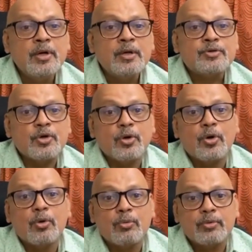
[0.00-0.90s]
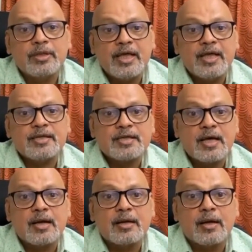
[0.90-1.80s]
So these
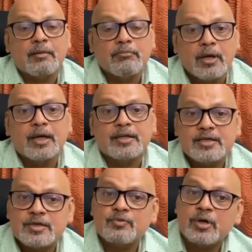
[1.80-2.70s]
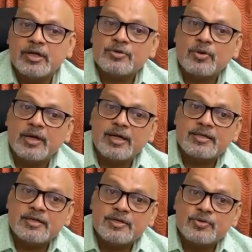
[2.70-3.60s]
are this is what is called as
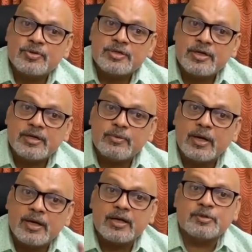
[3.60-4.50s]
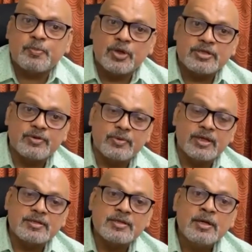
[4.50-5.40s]
dissociative
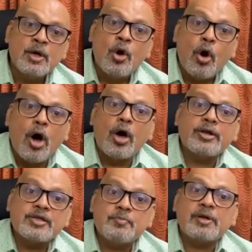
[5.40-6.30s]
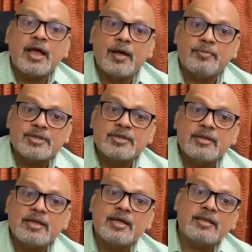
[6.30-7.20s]
unresponsiveness. Or sometimes
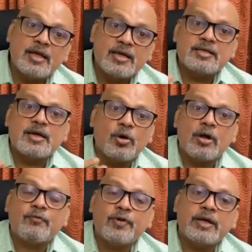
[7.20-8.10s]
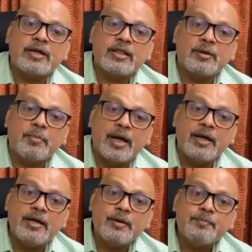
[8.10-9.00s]
there is a conflict in the mind.